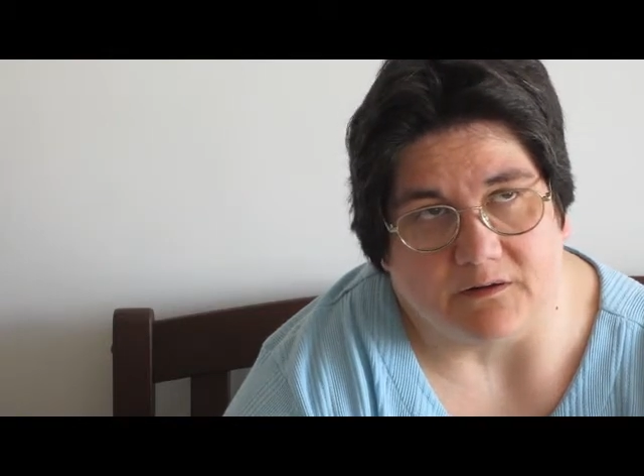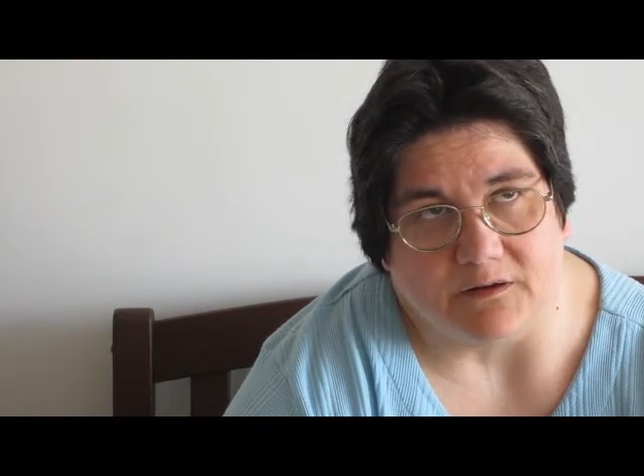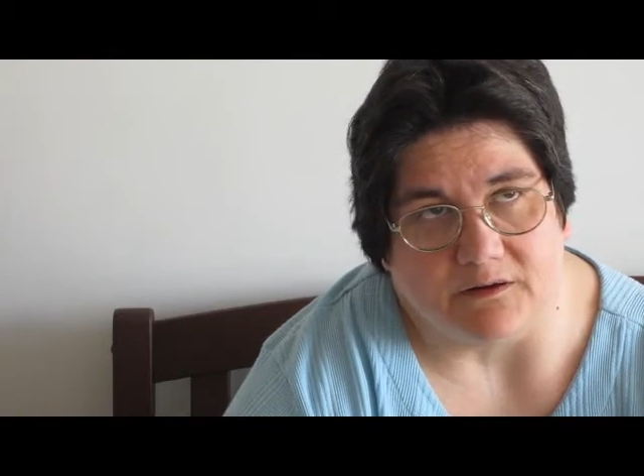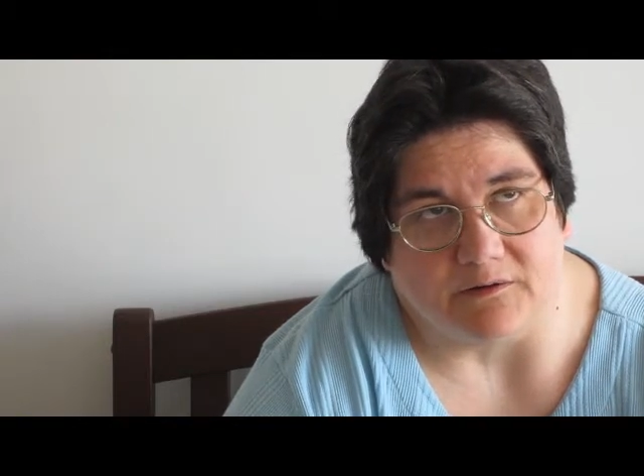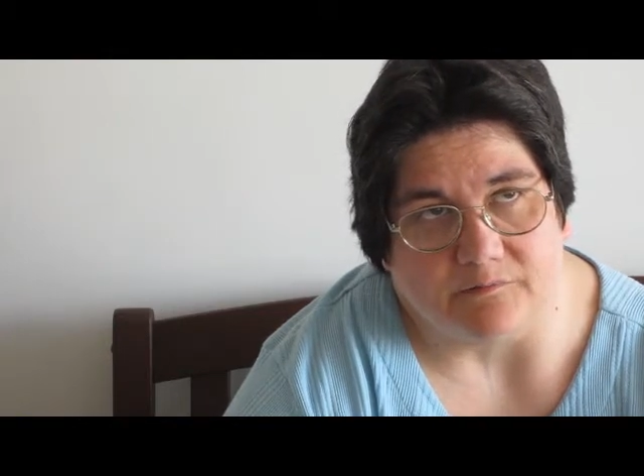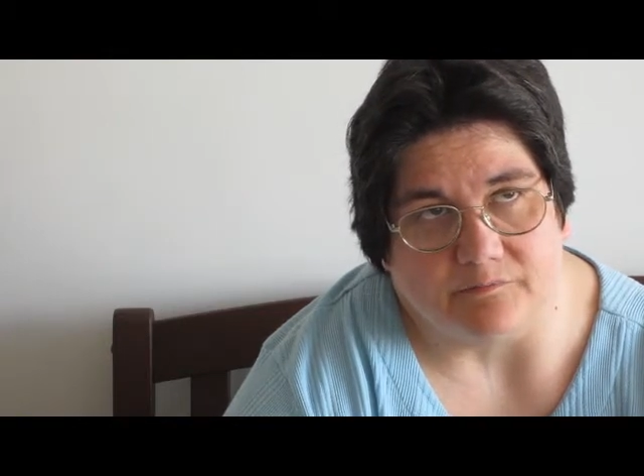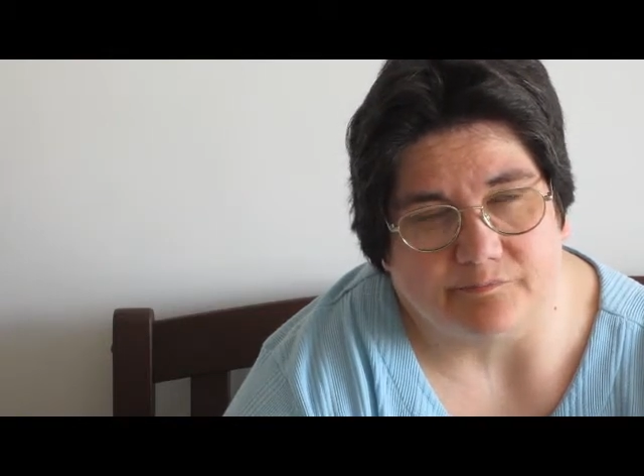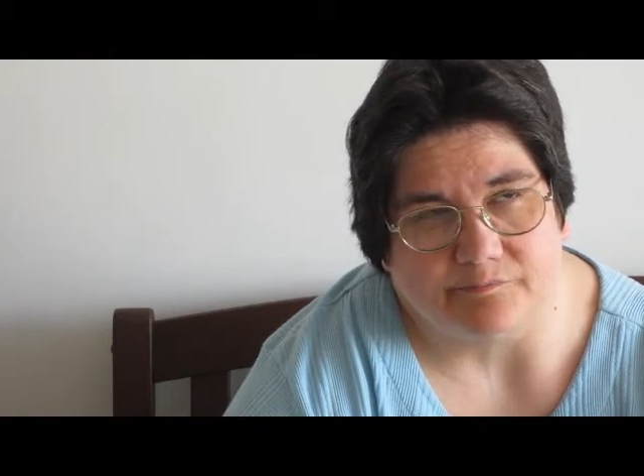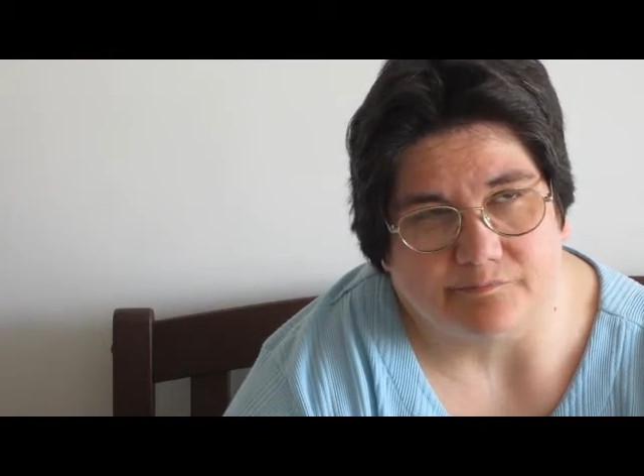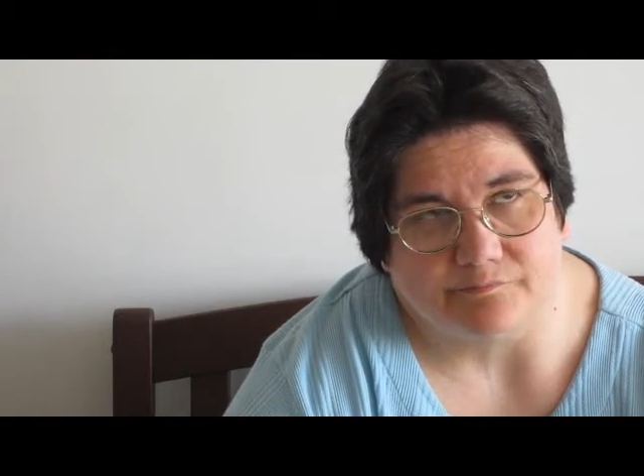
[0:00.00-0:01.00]
um,
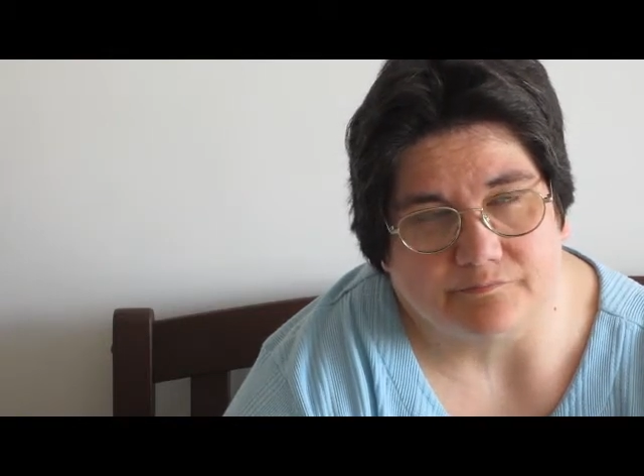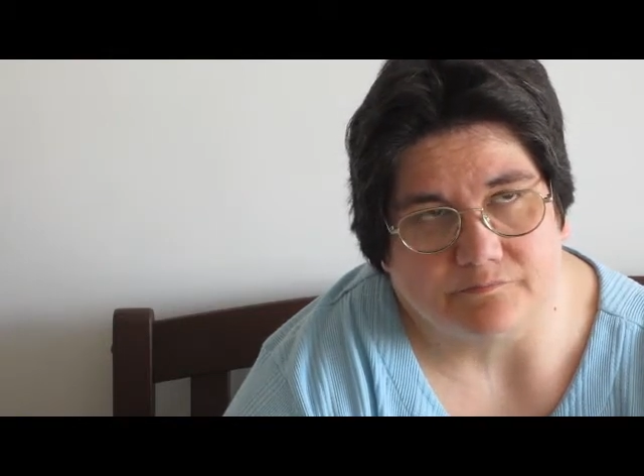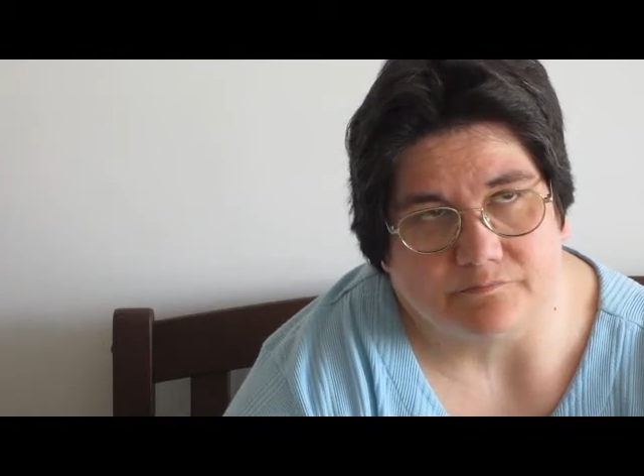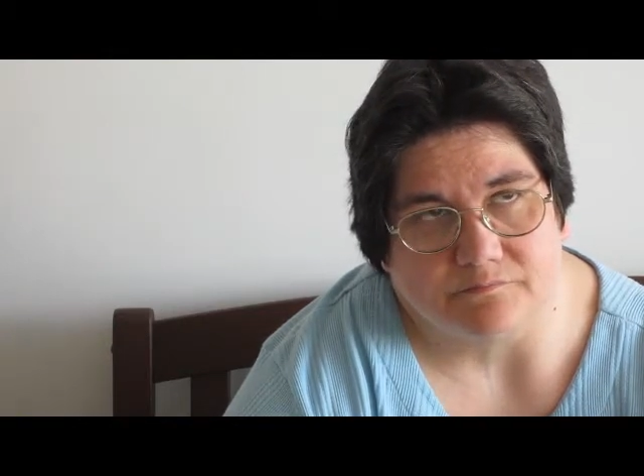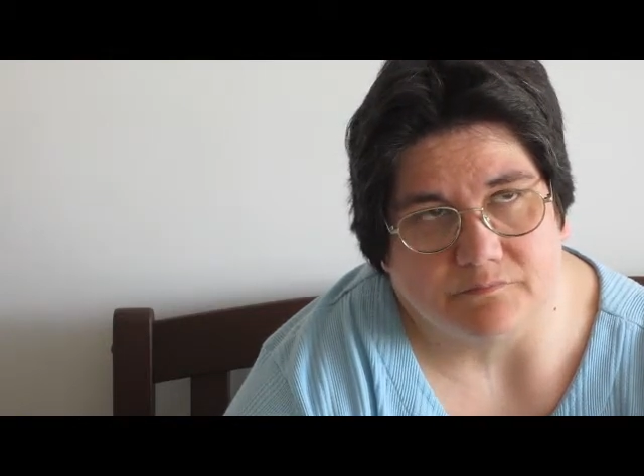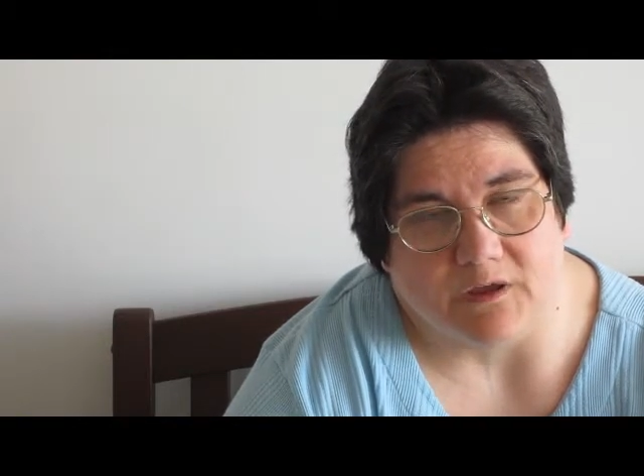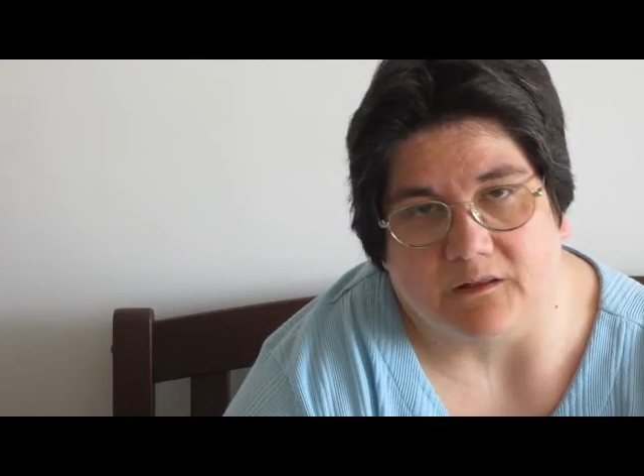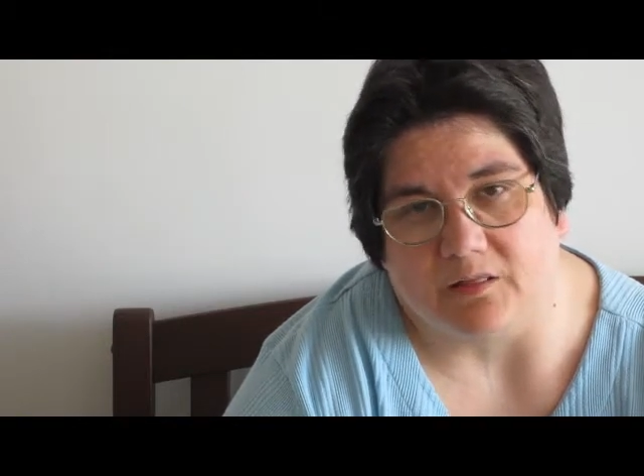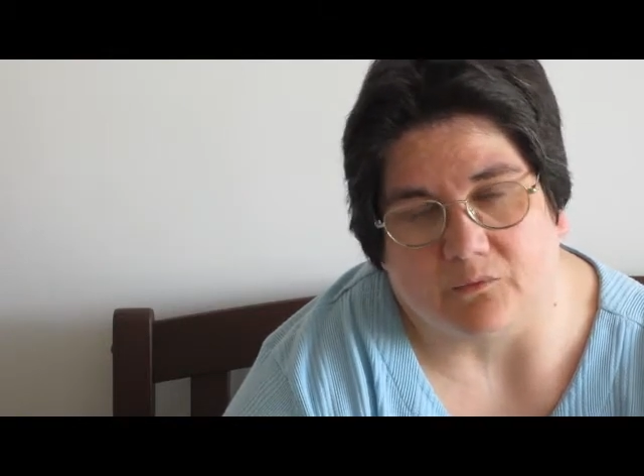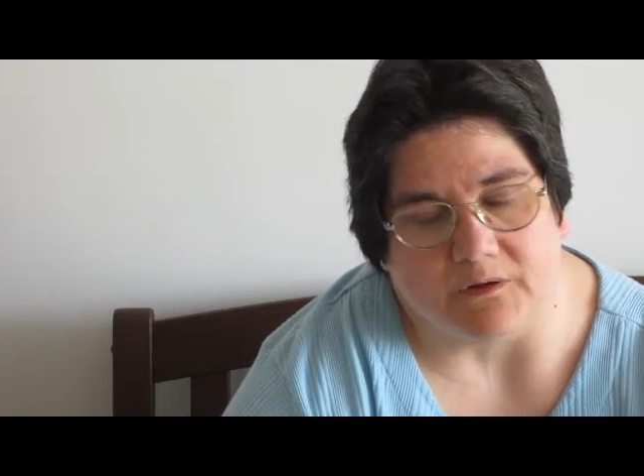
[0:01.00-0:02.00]

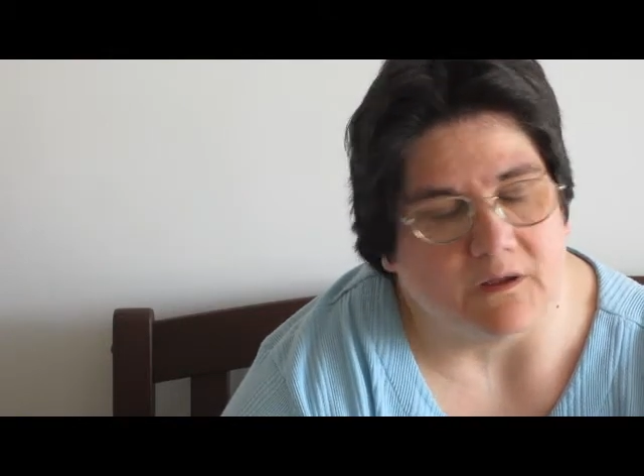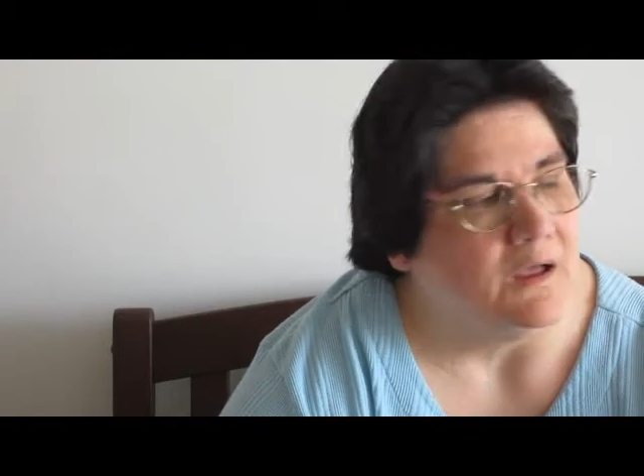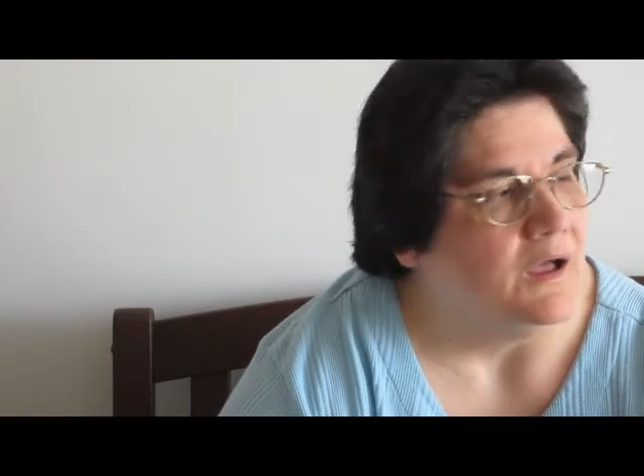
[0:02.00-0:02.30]
another one.